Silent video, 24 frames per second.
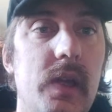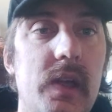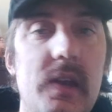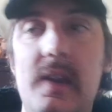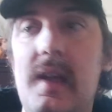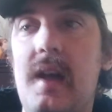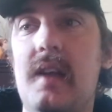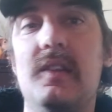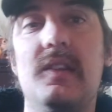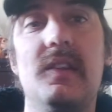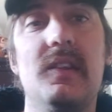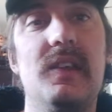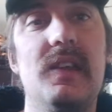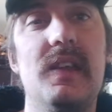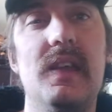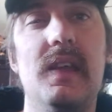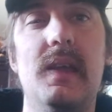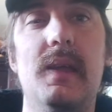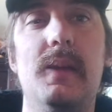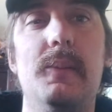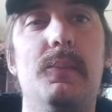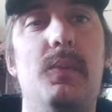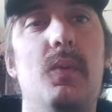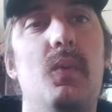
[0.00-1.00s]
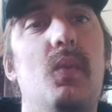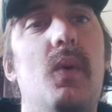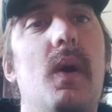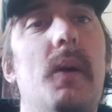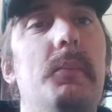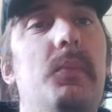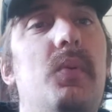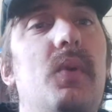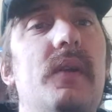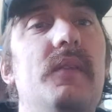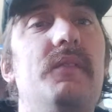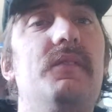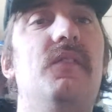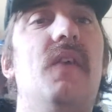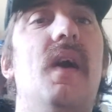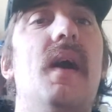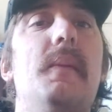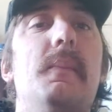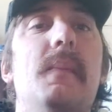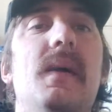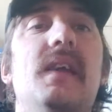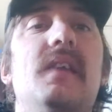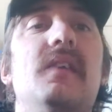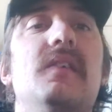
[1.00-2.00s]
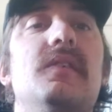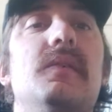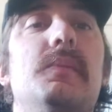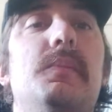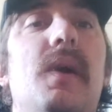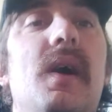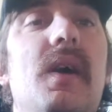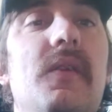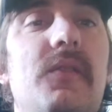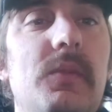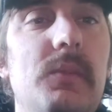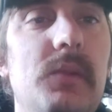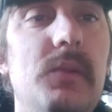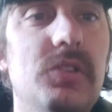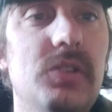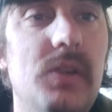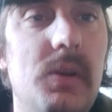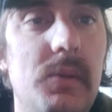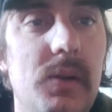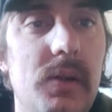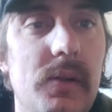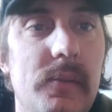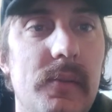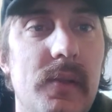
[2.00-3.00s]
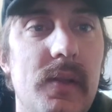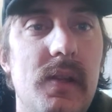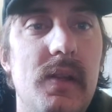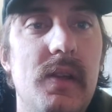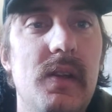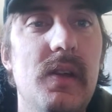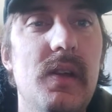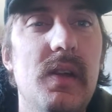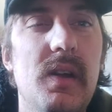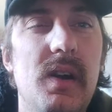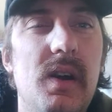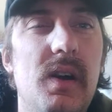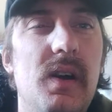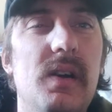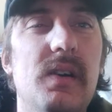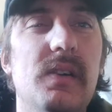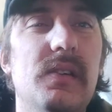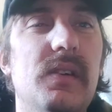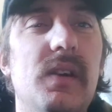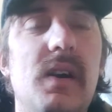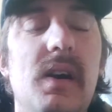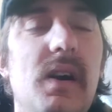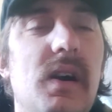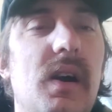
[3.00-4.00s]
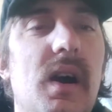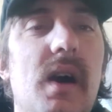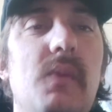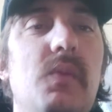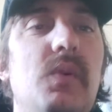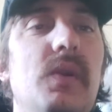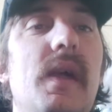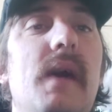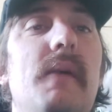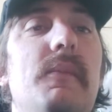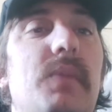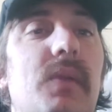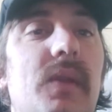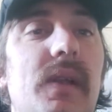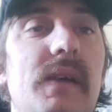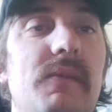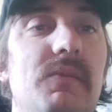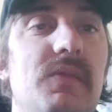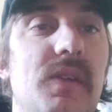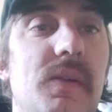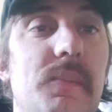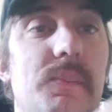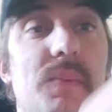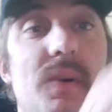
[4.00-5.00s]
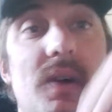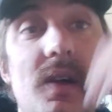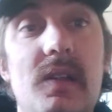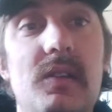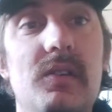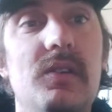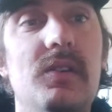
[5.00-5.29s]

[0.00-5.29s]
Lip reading: and you had to keep 1.5 meters apart from each other. I wouldn't have believed it, but